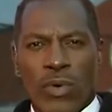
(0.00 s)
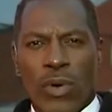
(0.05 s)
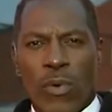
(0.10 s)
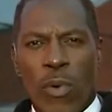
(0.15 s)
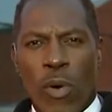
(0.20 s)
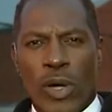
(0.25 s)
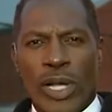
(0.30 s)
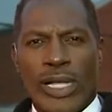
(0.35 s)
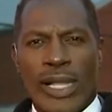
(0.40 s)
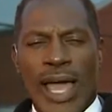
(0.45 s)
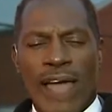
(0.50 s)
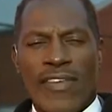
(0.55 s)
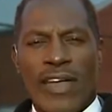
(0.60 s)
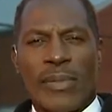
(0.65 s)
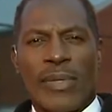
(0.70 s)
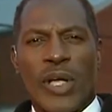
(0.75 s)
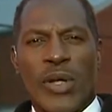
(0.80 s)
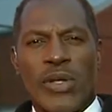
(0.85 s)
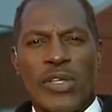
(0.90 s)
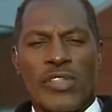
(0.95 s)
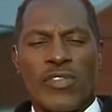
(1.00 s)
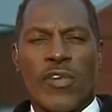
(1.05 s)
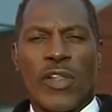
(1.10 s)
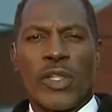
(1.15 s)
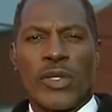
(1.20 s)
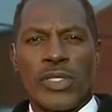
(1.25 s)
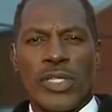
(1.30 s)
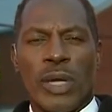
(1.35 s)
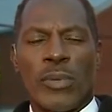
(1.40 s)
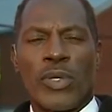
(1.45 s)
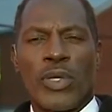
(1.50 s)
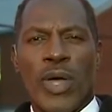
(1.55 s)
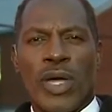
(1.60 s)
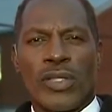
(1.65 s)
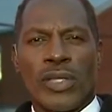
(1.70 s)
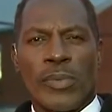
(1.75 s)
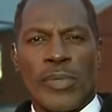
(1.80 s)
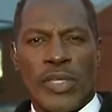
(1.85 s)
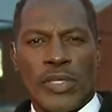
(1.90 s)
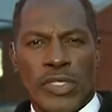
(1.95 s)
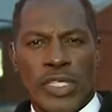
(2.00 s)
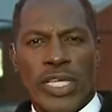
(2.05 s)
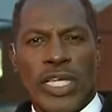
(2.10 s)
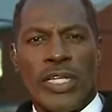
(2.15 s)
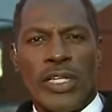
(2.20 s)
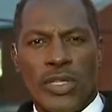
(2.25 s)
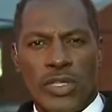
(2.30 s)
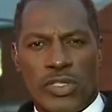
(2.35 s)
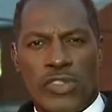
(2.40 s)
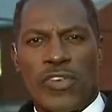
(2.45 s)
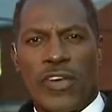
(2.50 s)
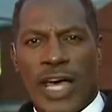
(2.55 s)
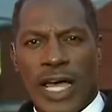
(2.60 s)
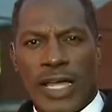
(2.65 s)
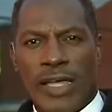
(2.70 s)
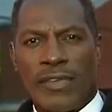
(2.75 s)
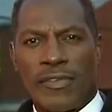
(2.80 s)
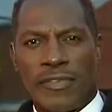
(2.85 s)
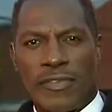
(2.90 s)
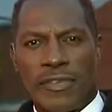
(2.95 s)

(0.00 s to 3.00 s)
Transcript: Reporting live, I'm Curtis Fuller, WLWT News 5.